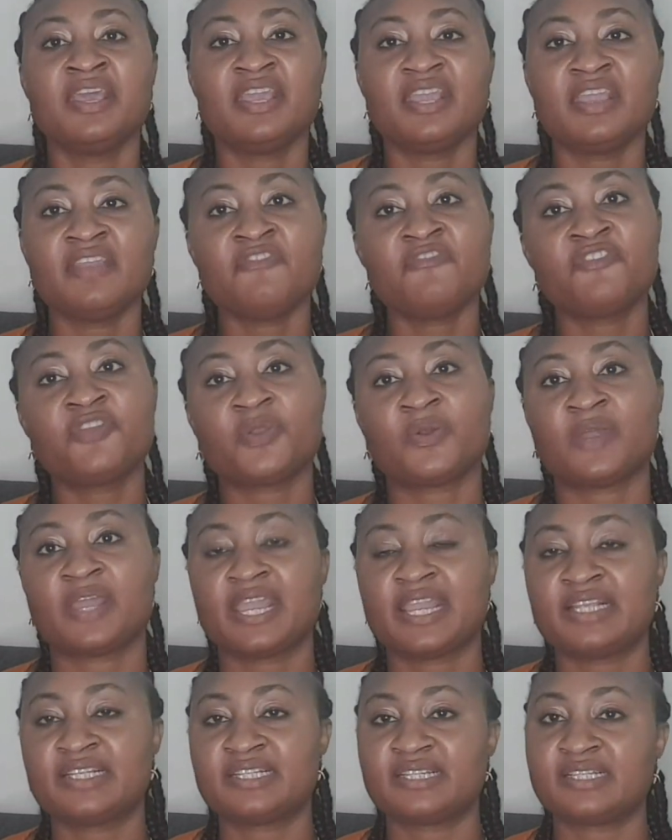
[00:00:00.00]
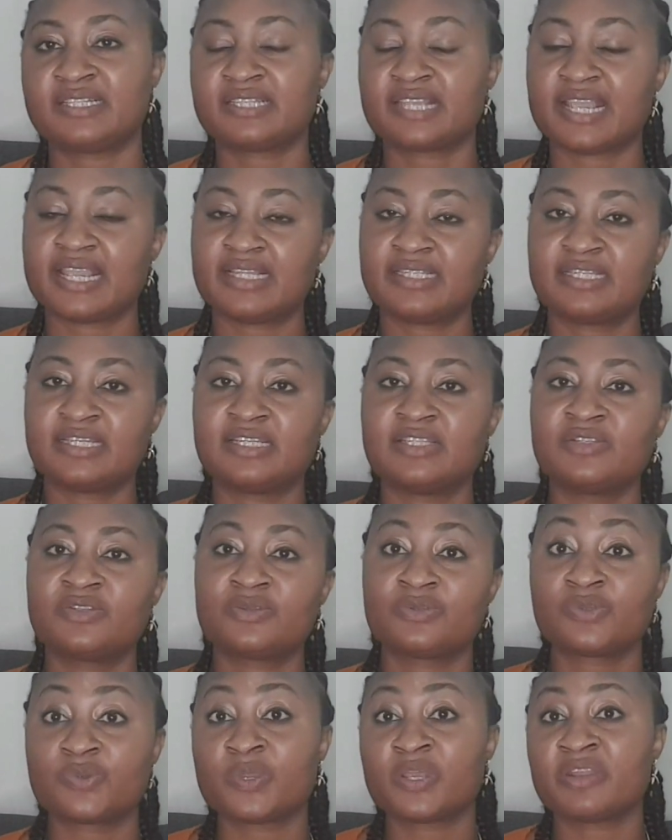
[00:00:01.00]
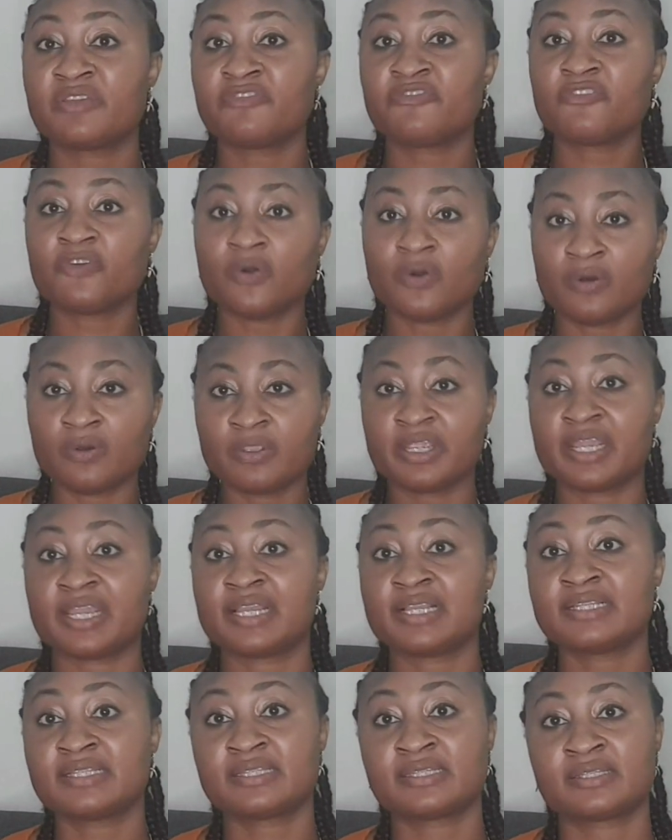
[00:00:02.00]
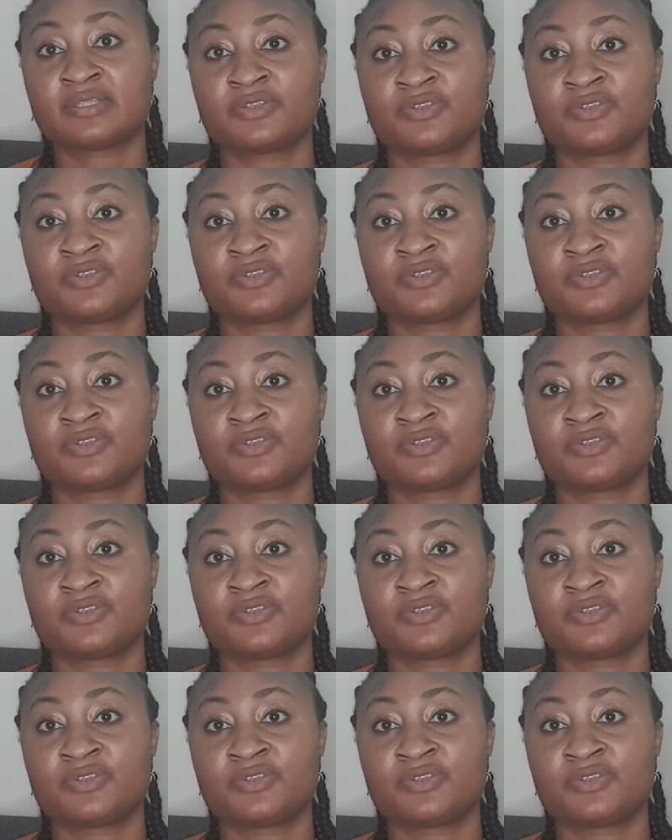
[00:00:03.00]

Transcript: If your age is 18 to 24 years,